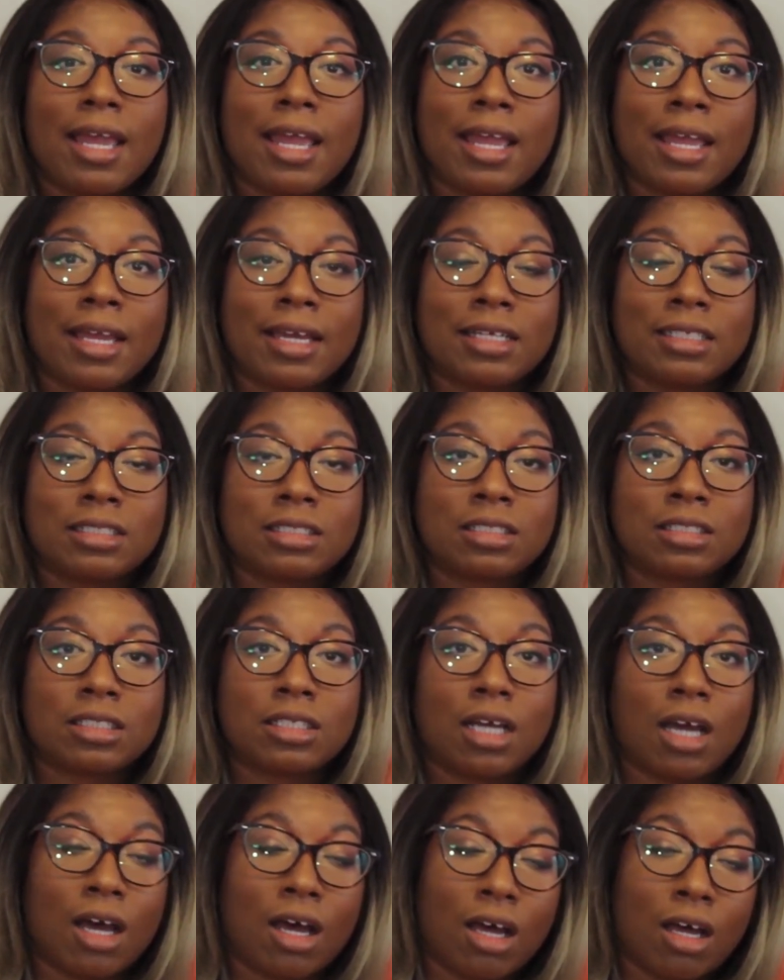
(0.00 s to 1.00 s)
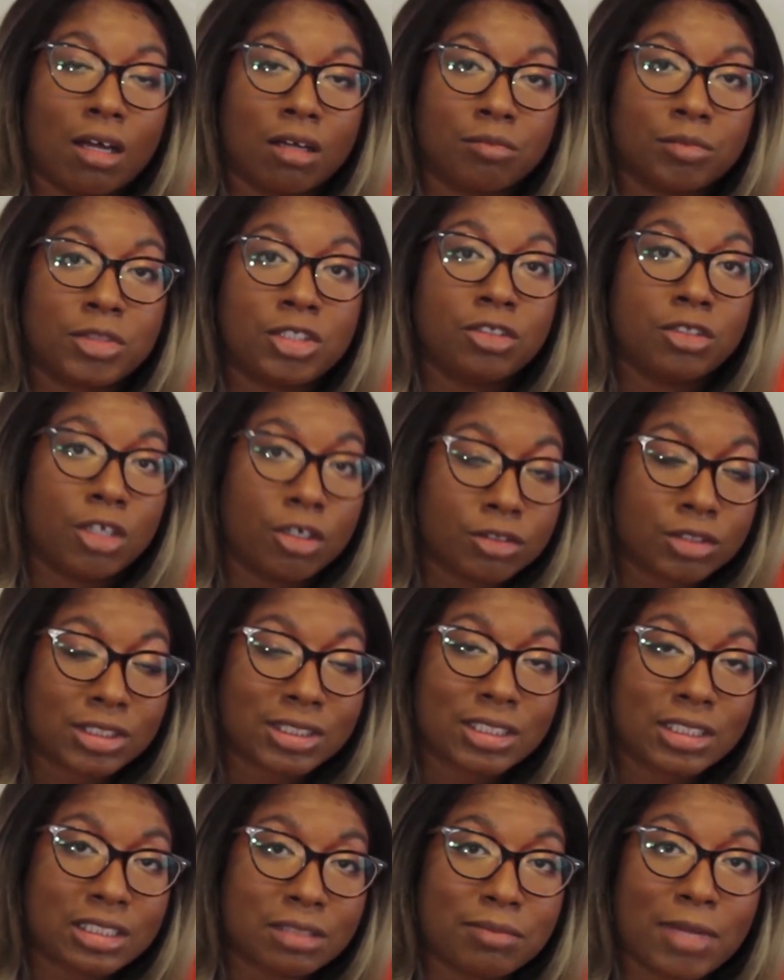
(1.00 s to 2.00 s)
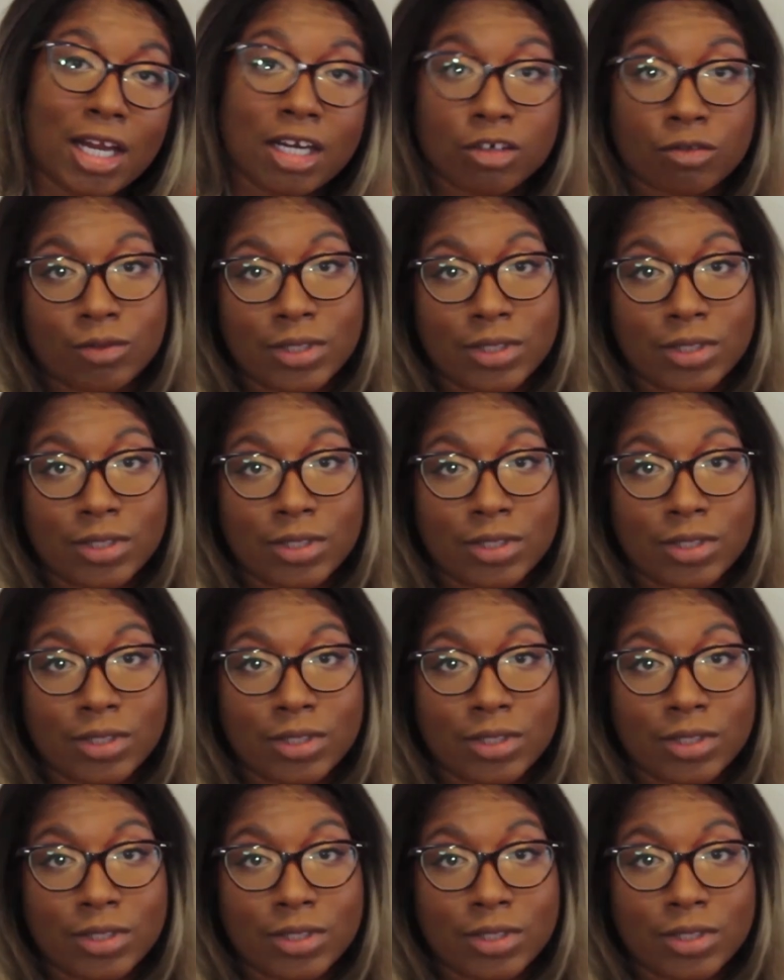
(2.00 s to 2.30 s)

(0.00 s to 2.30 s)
and, systematic